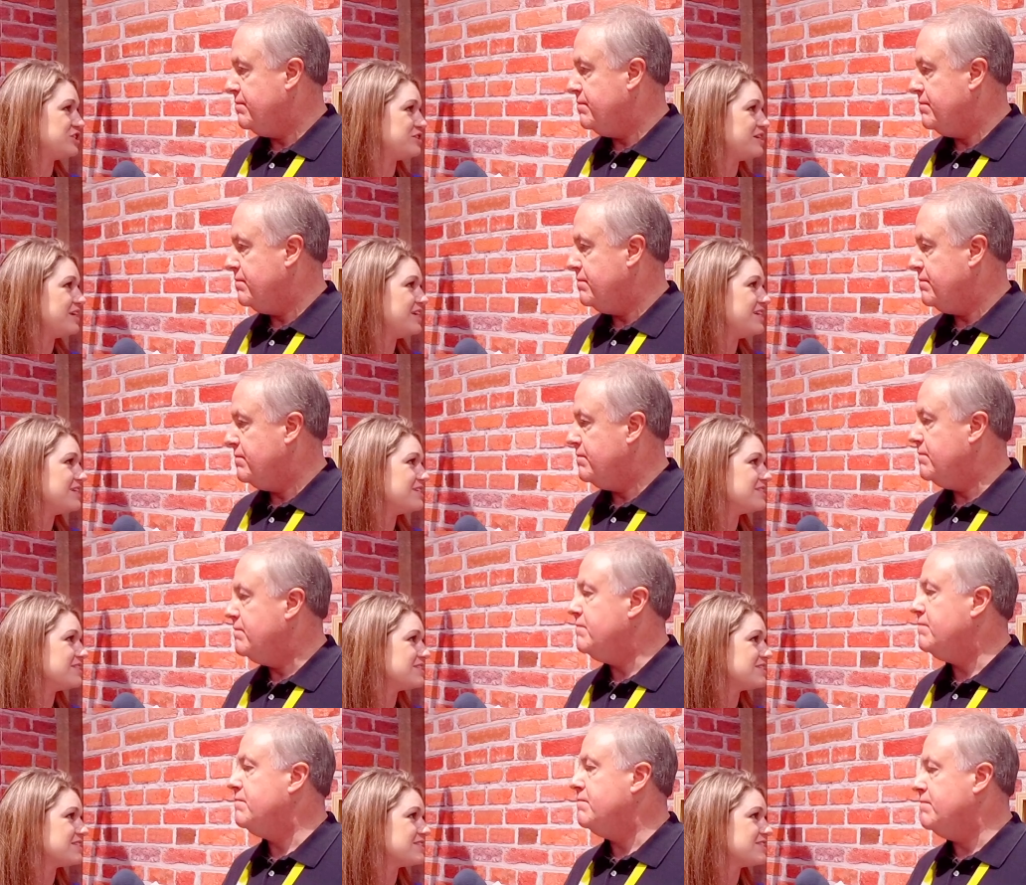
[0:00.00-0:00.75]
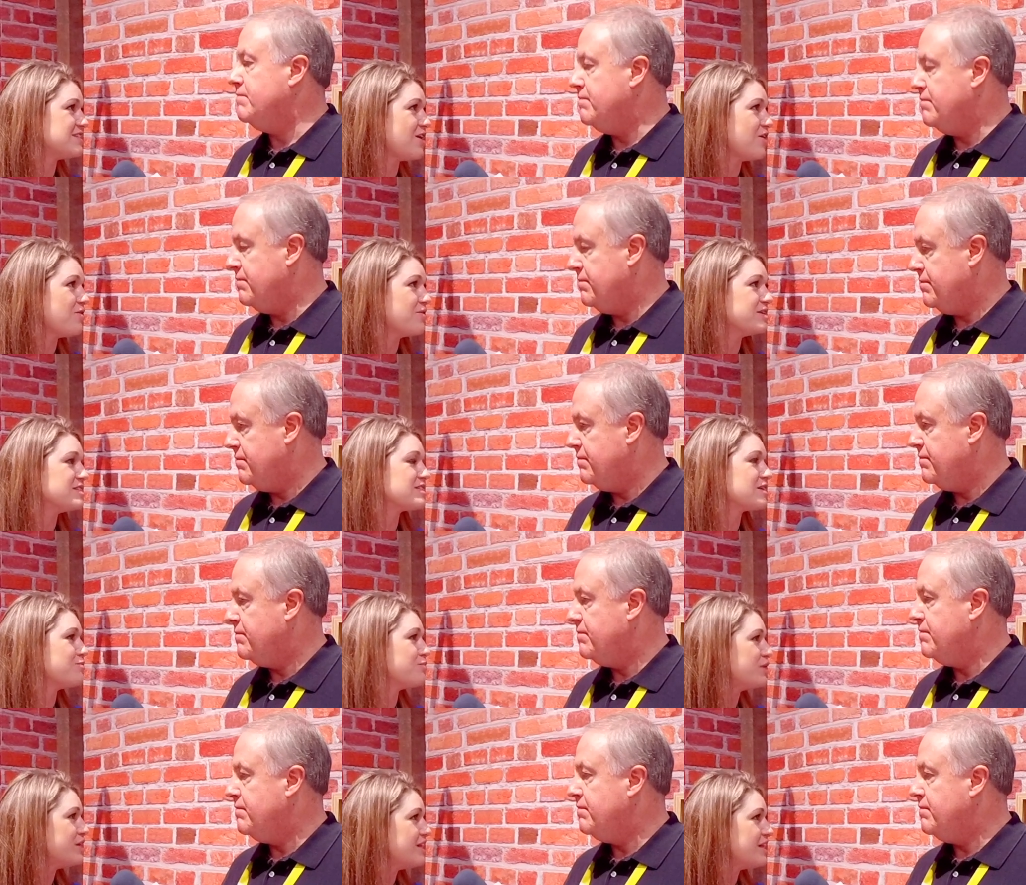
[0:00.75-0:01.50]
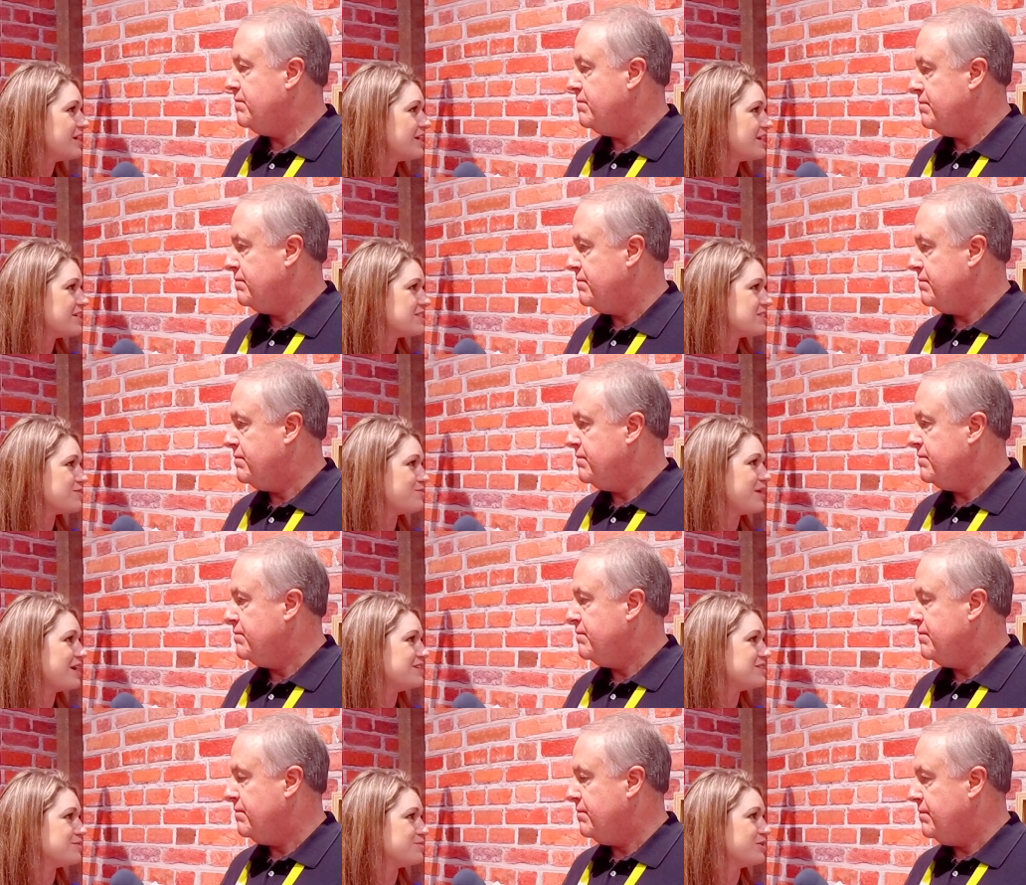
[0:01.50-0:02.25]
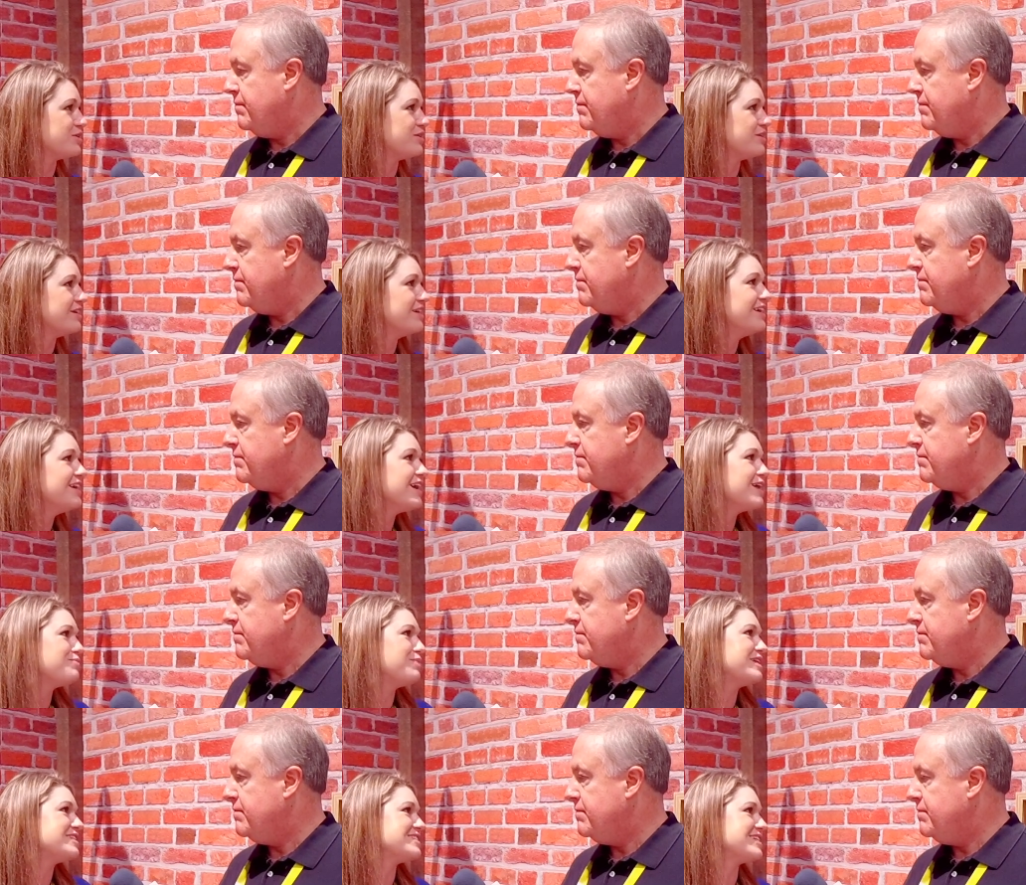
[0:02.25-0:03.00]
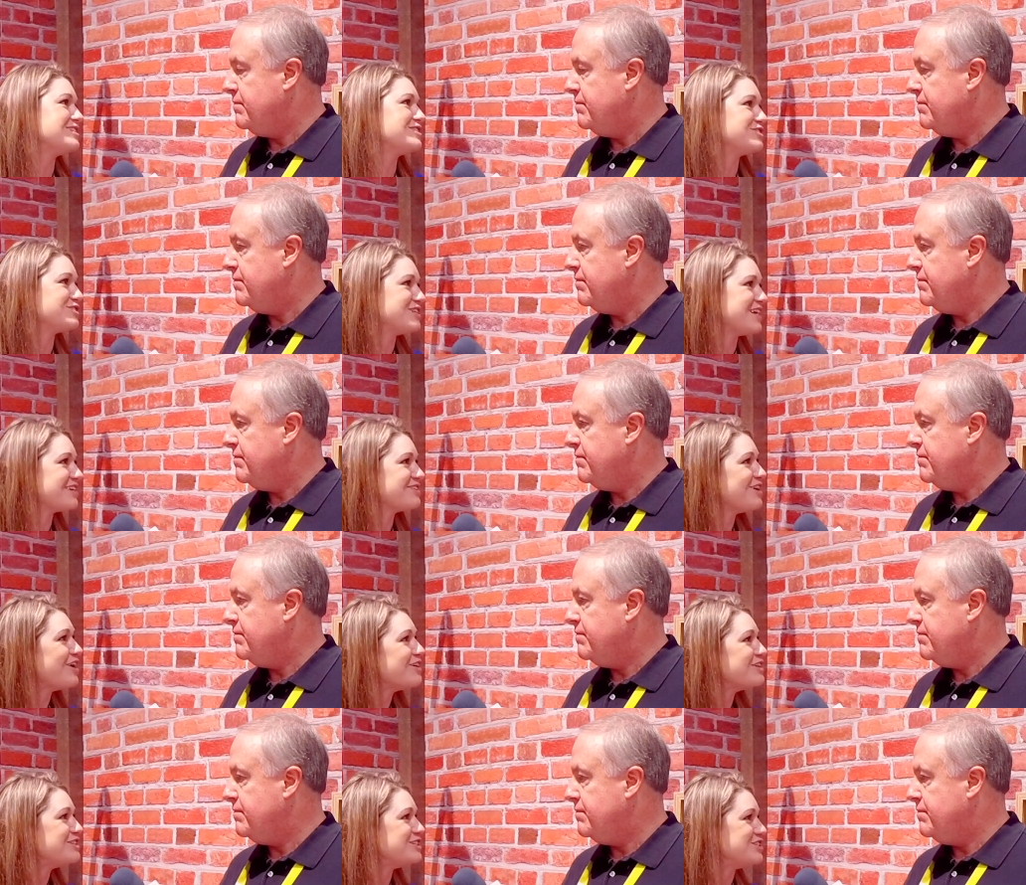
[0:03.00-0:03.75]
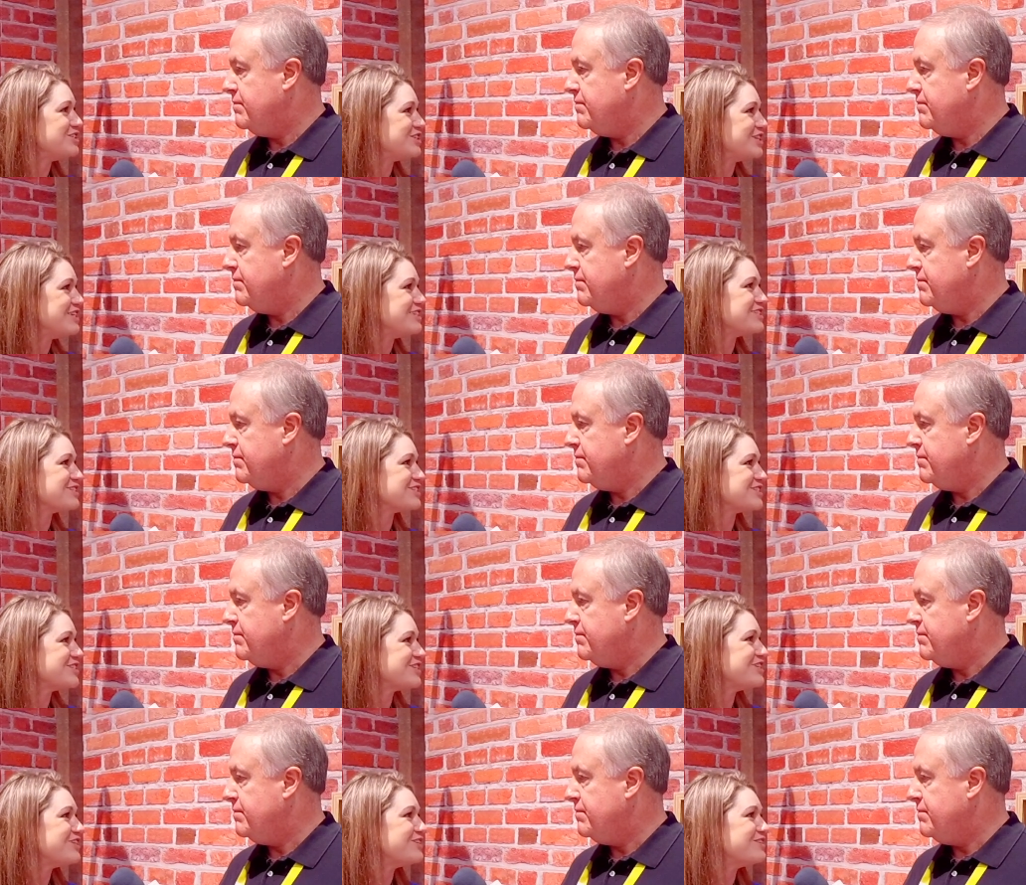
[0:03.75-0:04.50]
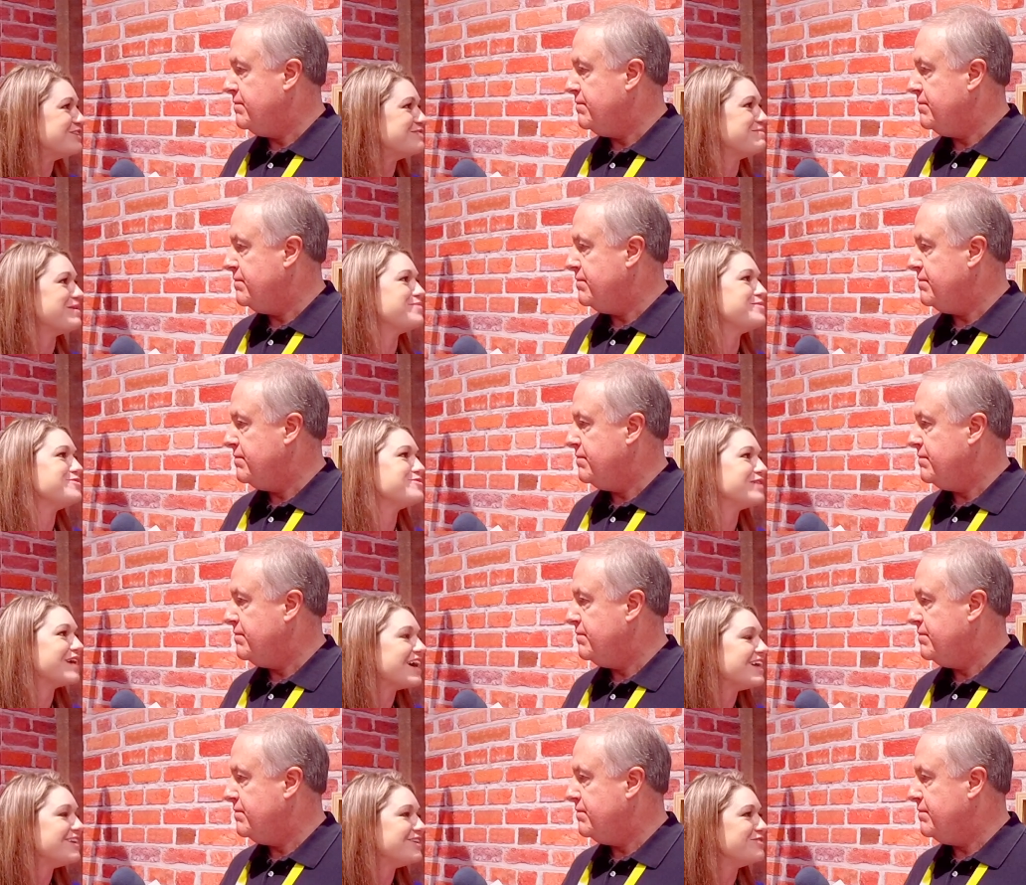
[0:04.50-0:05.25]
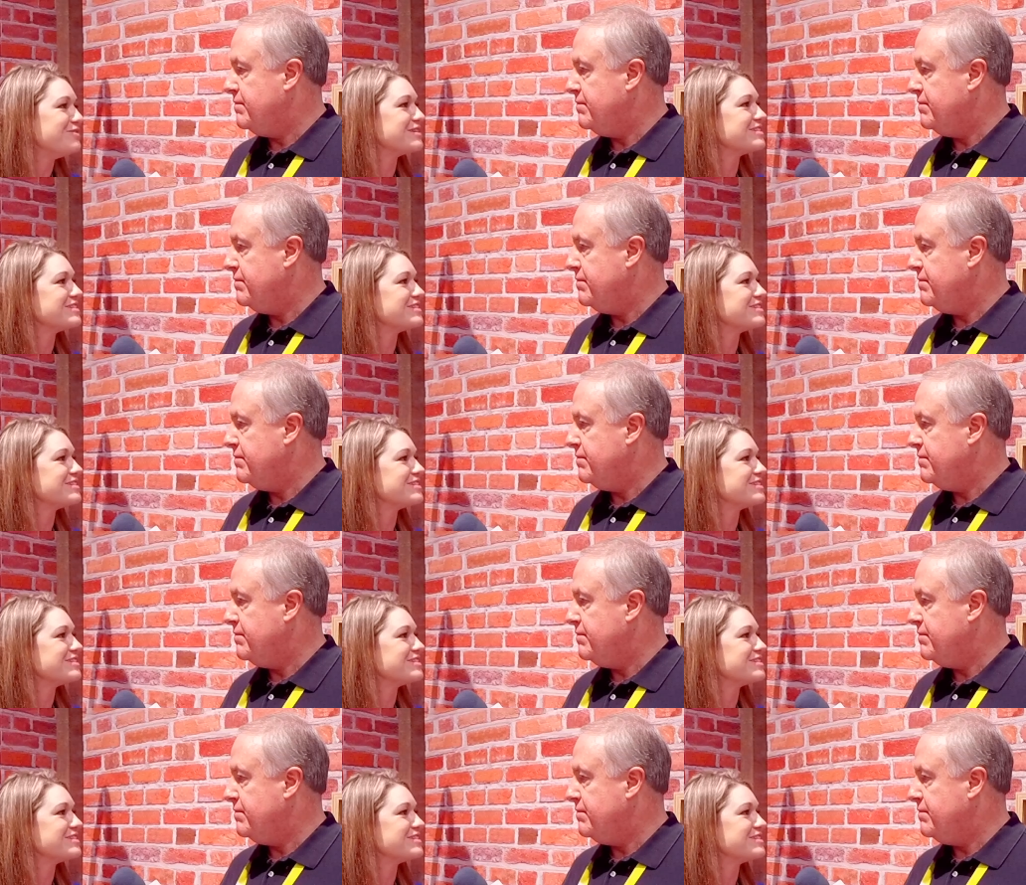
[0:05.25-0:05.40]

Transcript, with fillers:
Speaker 1: your needs. So it's completely customizable. Plus, as your technology changes too, and maybe you get new